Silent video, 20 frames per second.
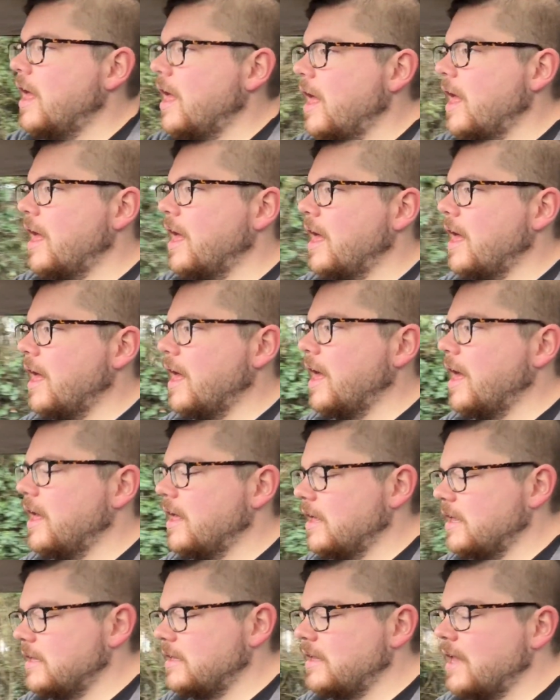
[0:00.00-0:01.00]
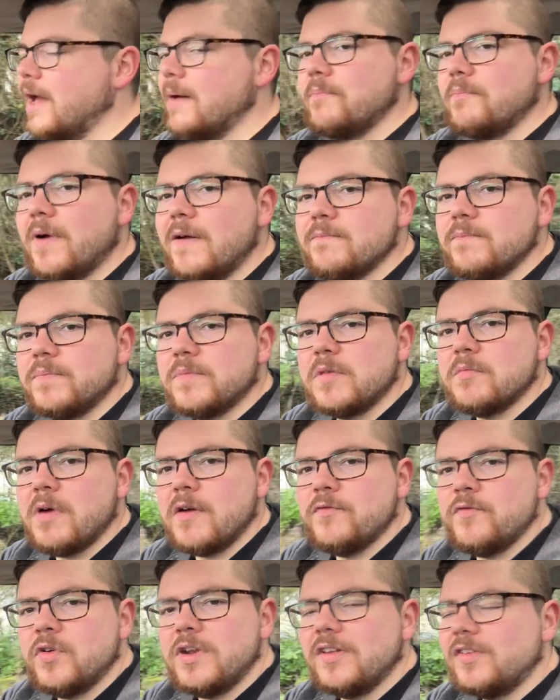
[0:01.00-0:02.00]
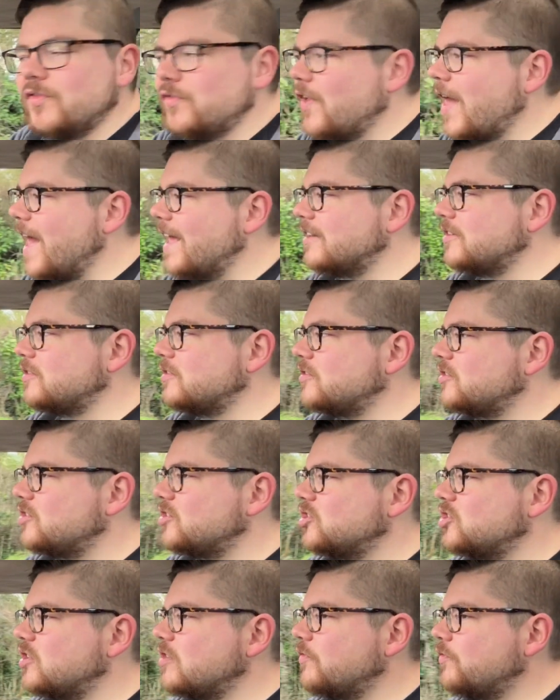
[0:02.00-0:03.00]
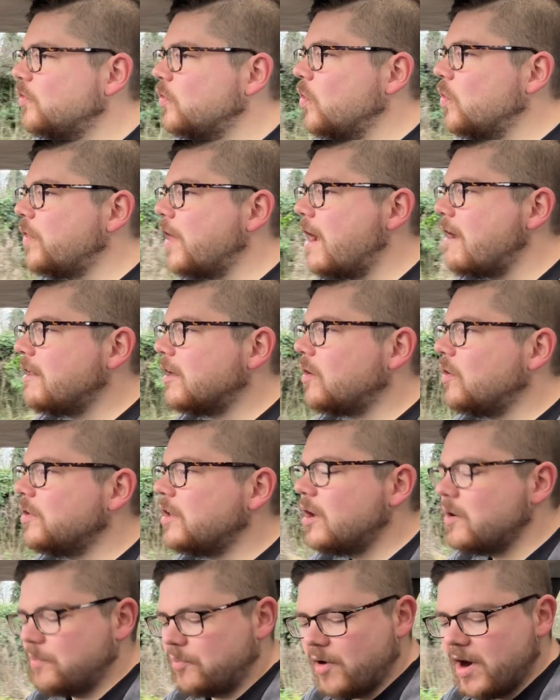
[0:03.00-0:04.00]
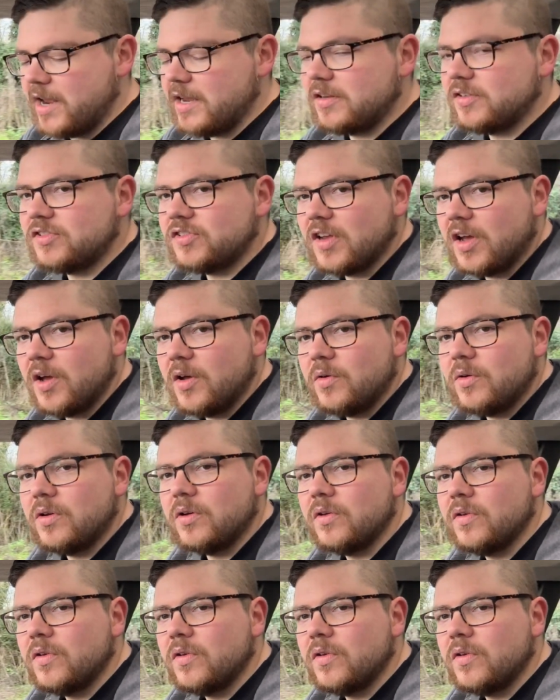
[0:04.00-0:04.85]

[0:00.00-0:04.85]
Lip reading: Yeah, my foot is flat to the floor there and I've got no brakes, so